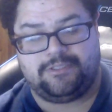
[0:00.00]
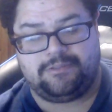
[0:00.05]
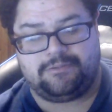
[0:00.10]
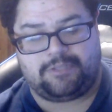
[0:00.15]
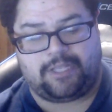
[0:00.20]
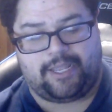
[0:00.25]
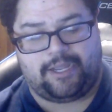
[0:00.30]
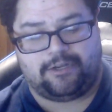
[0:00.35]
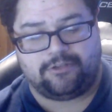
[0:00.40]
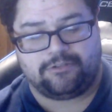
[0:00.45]

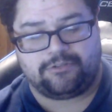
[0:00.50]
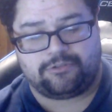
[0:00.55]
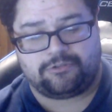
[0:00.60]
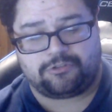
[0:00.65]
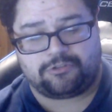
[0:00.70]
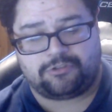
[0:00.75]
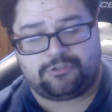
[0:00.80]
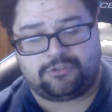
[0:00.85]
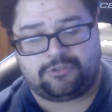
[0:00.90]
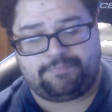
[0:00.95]
the
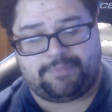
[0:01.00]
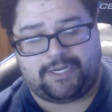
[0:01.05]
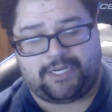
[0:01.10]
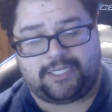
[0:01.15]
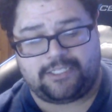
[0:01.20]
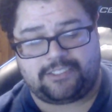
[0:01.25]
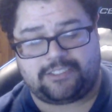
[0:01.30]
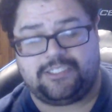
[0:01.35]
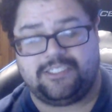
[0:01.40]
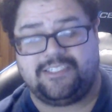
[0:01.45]
outdoor
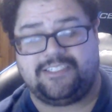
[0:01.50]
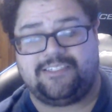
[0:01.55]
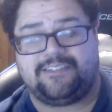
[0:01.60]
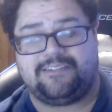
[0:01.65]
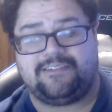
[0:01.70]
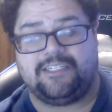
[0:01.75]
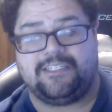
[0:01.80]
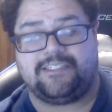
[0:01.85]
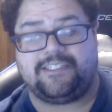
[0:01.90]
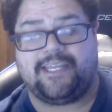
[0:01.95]
spots because
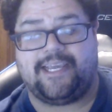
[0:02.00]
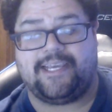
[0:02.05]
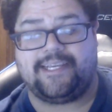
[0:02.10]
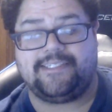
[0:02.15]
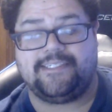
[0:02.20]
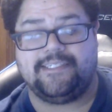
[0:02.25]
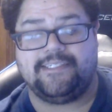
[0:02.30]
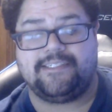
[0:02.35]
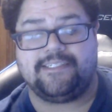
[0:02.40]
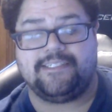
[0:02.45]
in
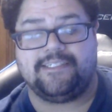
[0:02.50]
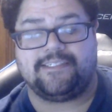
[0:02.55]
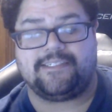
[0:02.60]
Texas it's